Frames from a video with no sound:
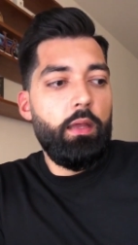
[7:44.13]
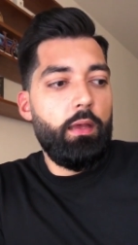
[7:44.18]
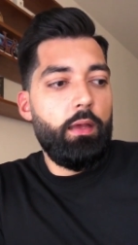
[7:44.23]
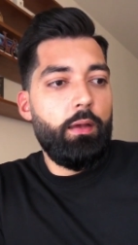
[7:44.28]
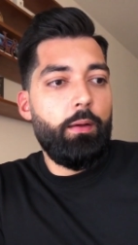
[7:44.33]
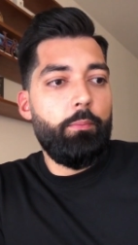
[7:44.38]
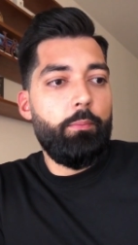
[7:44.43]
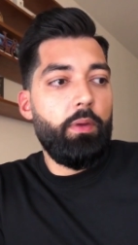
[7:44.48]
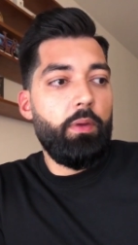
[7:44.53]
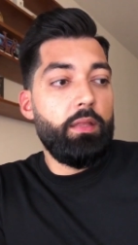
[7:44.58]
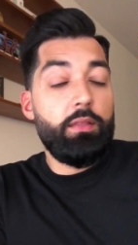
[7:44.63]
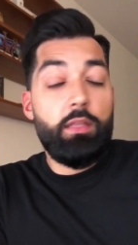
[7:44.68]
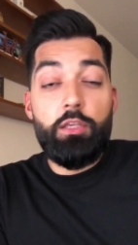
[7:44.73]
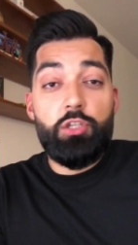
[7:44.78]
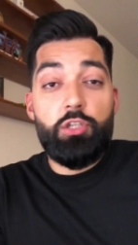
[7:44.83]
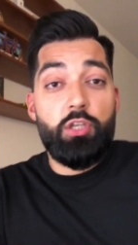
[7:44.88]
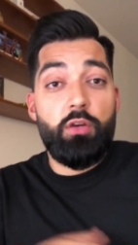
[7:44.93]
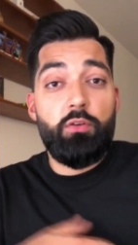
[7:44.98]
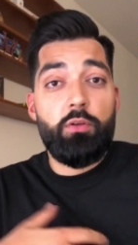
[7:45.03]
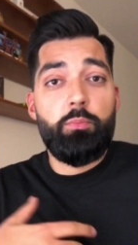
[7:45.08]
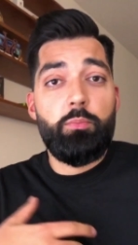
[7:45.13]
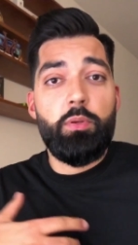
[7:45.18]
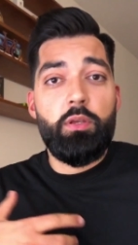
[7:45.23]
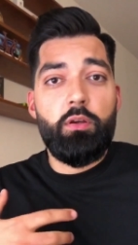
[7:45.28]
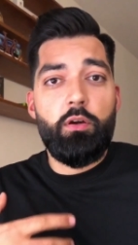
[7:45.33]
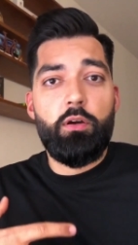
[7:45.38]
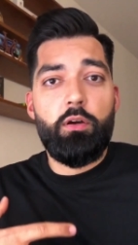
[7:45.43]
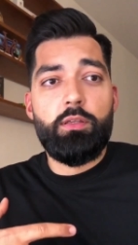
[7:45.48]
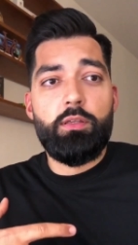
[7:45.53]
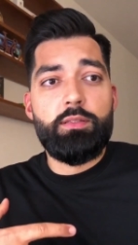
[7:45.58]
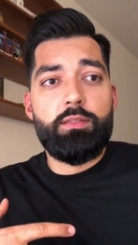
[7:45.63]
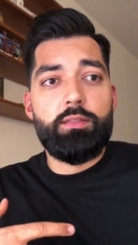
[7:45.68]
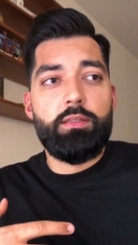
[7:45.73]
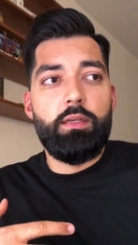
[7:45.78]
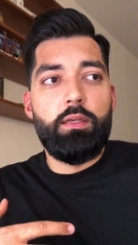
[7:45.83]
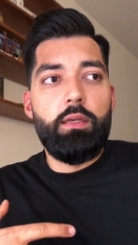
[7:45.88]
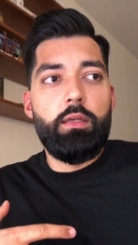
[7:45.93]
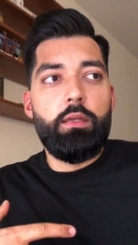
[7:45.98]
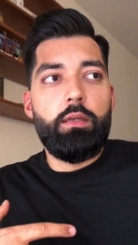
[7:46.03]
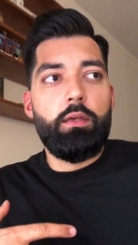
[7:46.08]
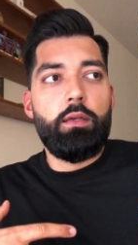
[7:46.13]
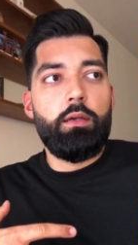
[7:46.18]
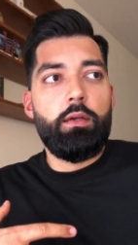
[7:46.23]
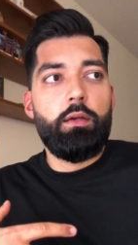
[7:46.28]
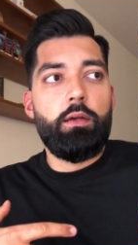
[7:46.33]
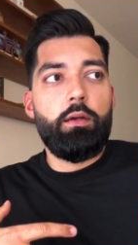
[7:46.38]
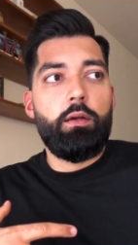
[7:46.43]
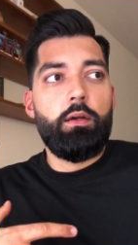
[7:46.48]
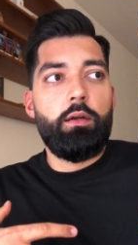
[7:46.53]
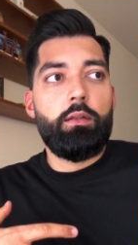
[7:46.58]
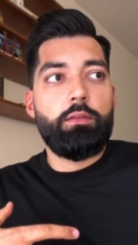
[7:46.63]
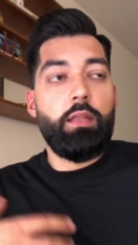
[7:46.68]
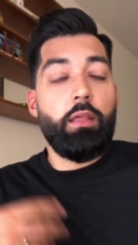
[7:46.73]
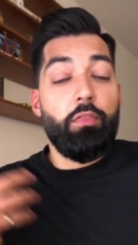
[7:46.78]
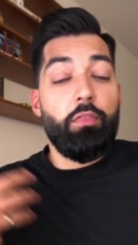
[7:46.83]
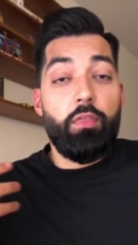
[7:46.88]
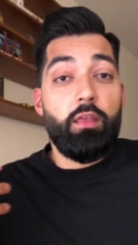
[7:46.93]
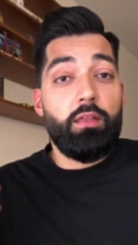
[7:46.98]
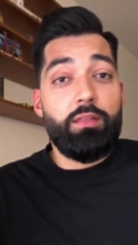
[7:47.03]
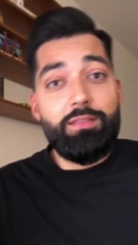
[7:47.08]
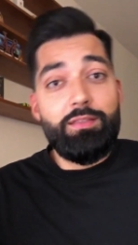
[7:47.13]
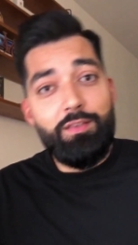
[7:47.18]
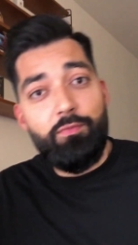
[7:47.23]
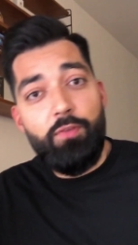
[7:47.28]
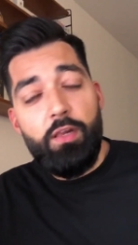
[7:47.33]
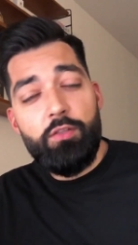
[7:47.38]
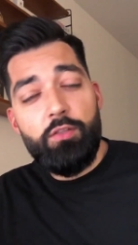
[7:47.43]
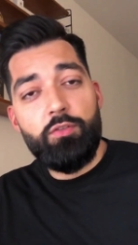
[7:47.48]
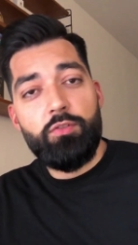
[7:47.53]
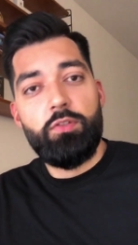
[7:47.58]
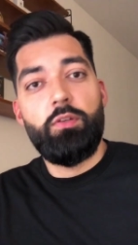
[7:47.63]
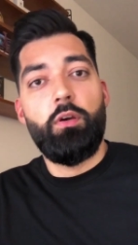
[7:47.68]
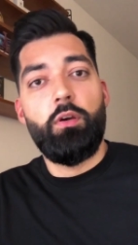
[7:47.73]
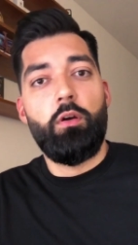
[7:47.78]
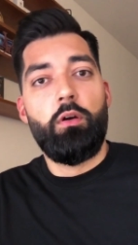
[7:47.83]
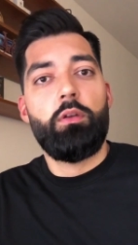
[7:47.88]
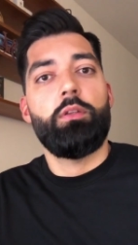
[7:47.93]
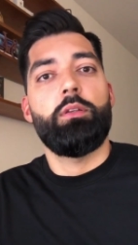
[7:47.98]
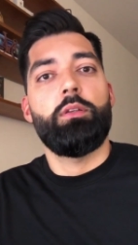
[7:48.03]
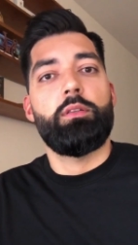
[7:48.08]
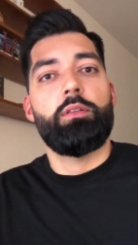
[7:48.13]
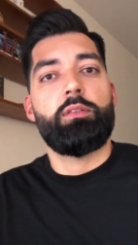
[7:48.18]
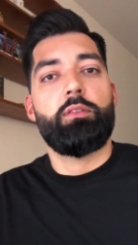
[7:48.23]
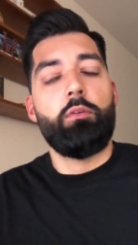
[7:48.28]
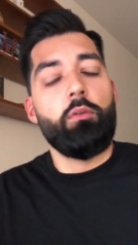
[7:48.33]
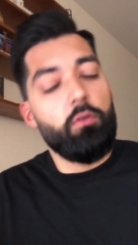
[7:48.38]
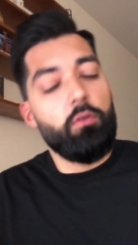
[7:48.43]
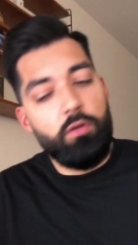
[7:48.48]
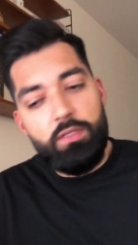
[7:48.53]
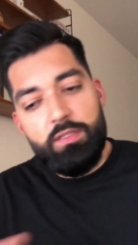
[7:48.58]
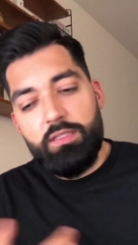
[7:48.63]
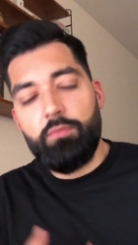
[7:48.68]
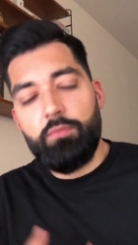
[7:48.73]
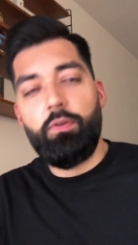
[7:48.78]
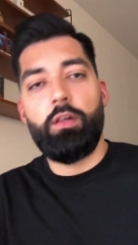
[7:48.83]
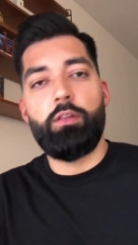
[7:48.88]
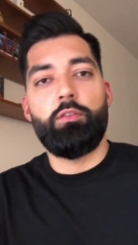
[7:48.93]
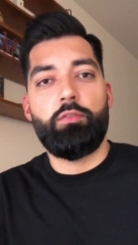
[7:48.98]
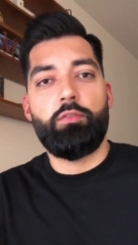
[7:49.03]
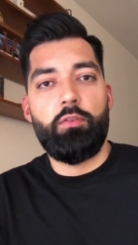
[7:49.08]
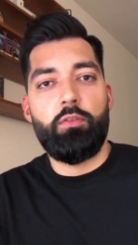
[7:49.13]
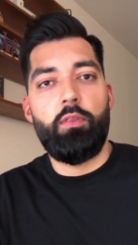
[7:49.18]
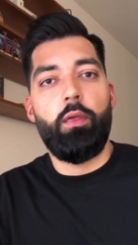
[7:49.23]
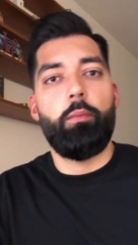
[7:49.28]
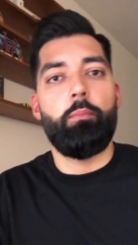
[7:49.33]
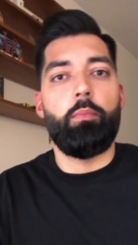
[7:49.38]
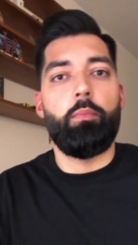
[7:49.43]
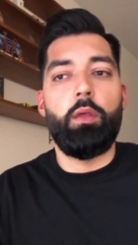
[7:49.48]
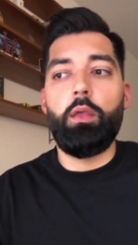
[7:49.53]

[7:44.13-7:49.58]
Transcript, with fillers: um, and they share it because uh, they think it's a value to the audience or it's a value to them,